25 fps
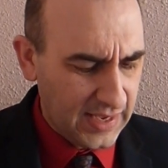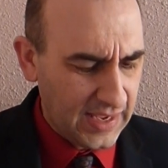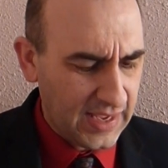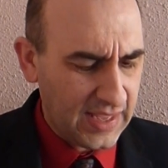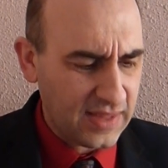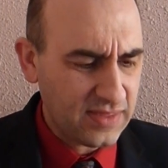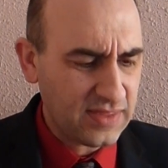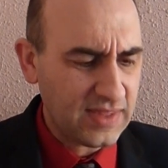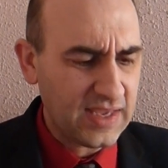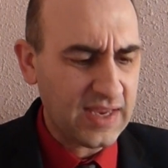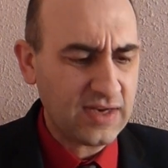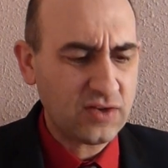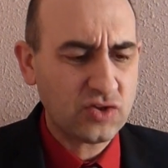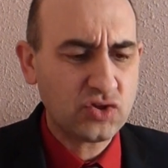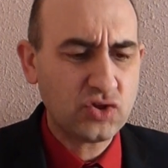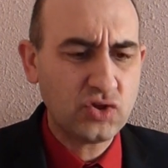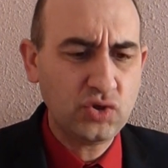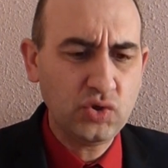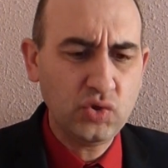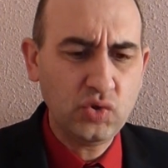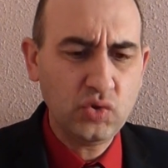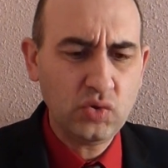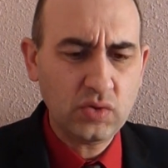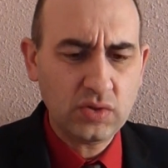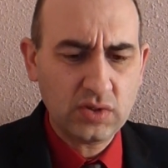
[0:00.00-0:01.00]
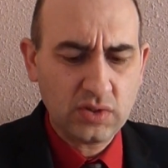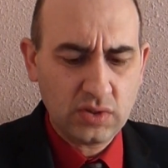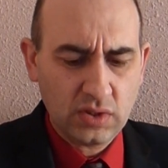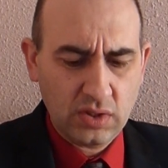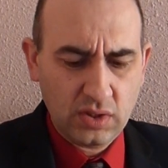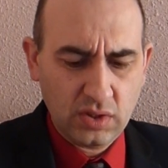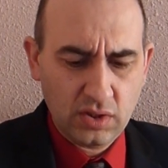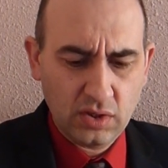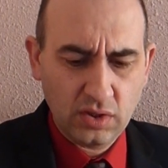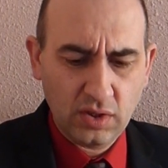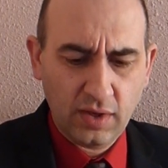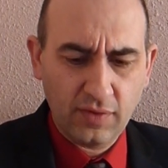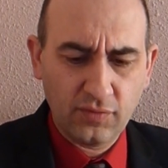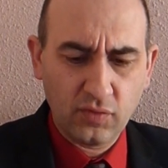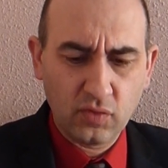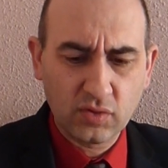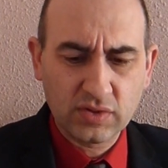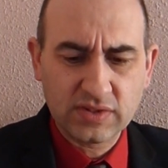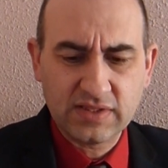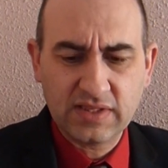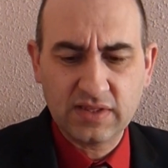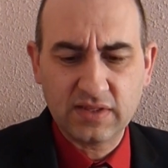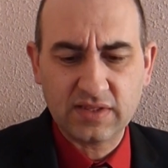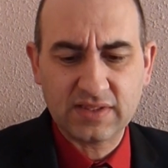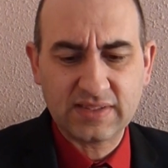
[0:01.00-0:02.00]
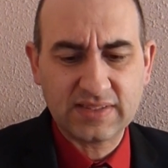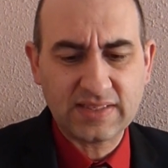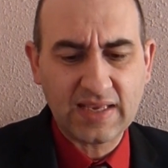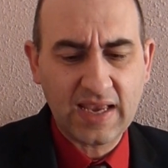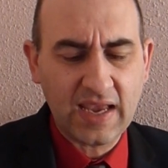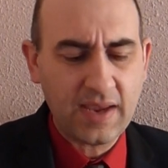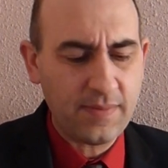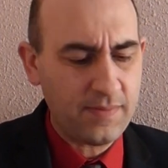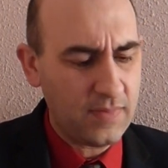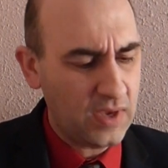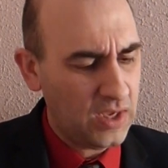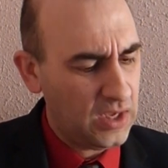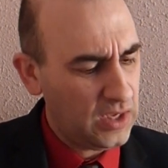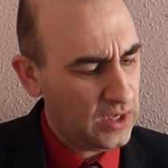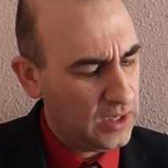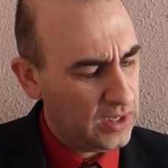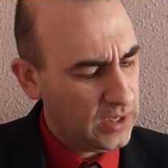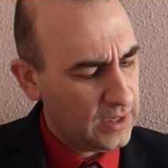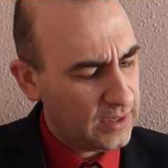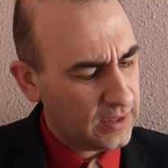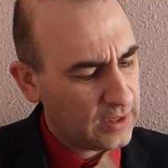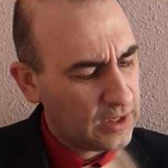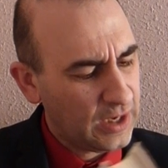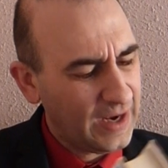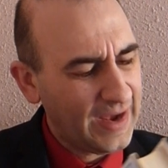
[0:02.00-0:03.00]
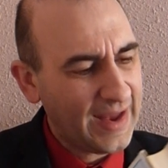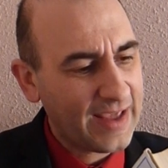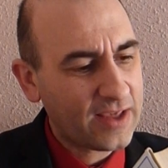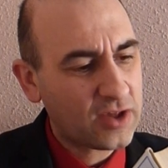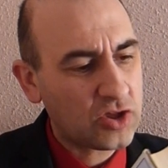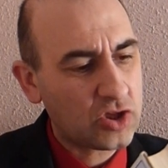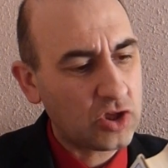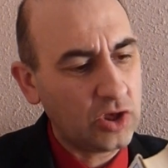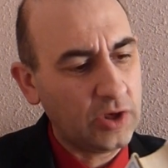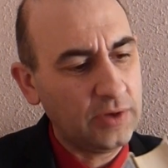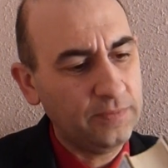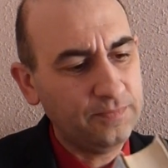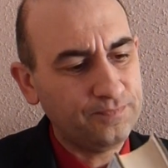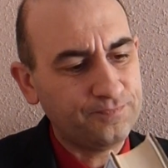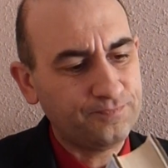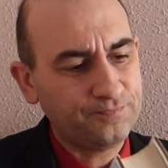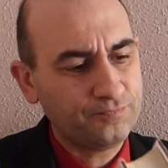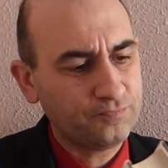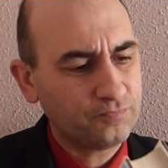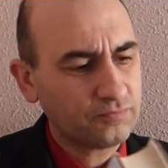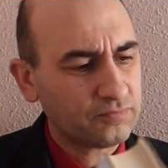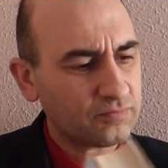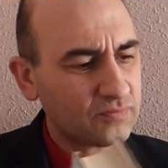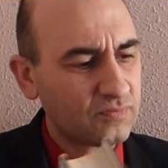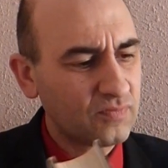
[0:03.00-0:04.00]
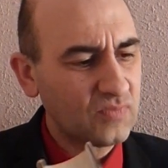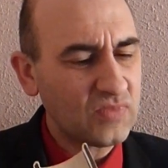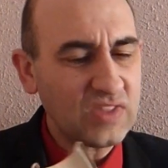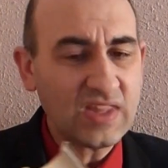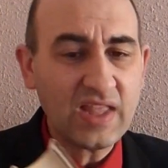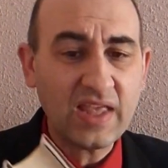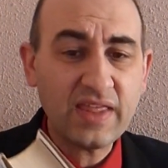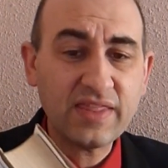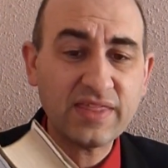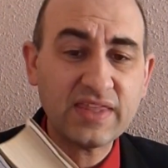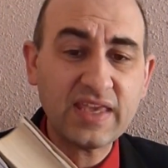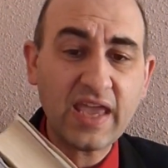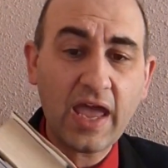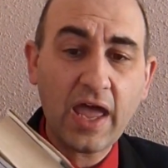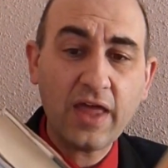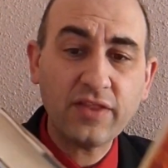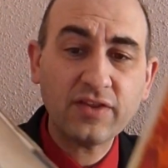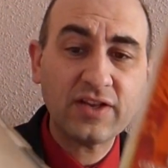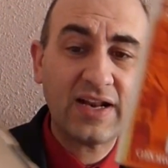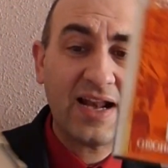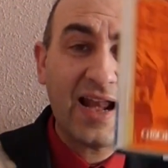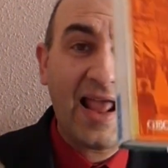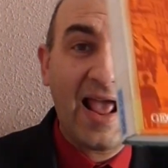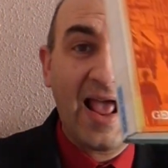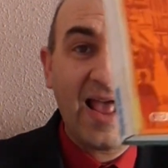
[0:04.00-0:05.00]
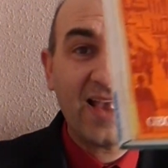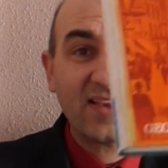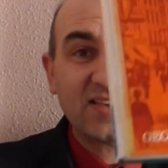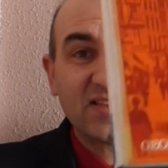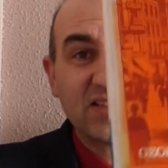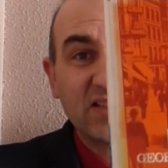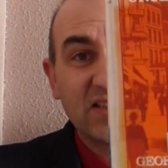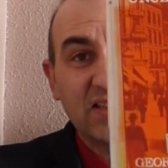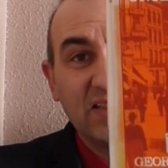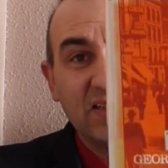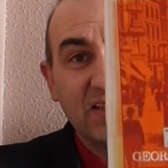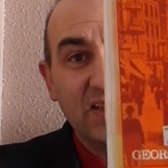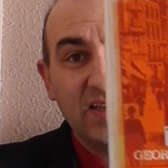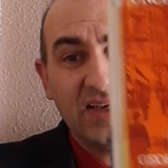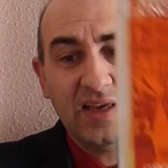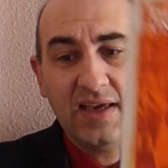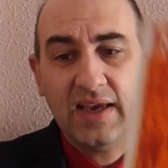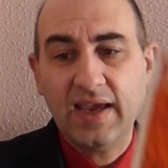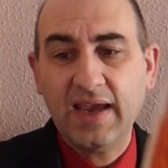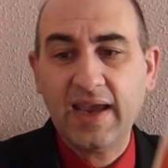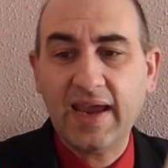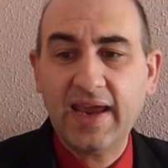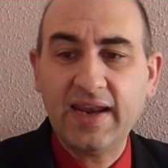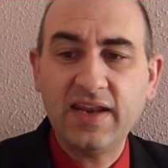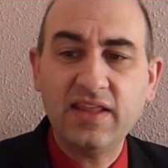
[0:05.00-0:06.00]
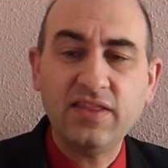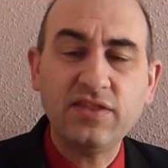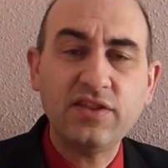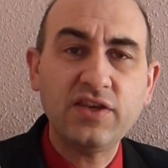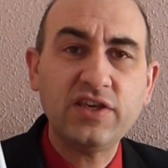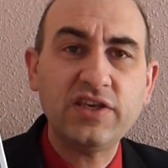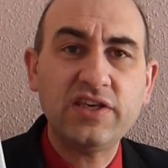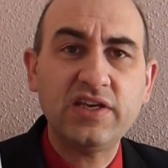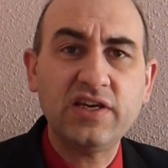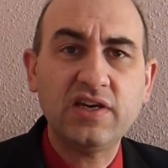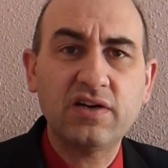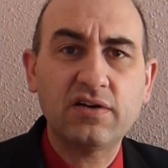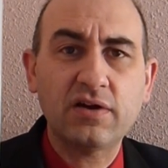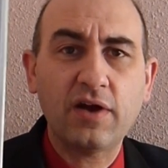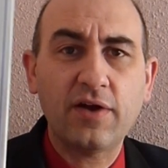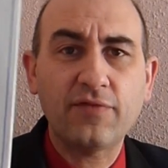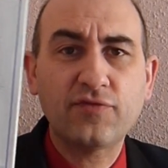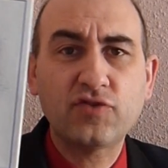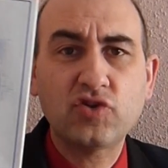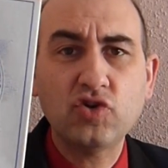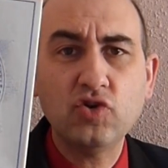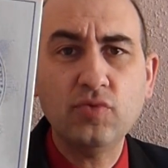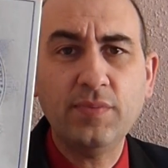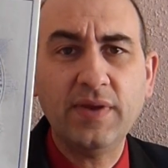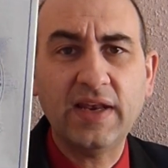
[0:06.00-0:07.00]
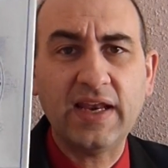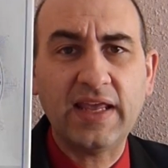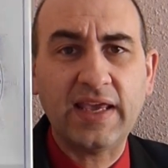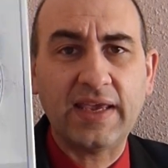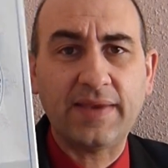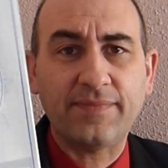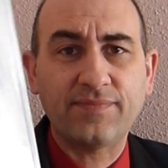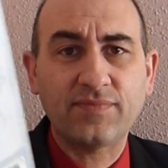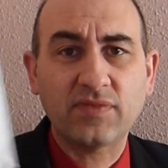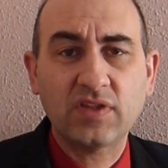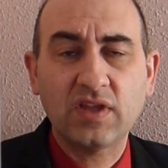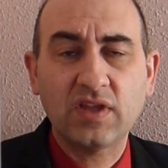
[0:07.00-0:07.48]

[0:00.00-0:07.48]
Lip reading: And then 2 novels in the same collection, The Unclassed and In the Year of Jubilee.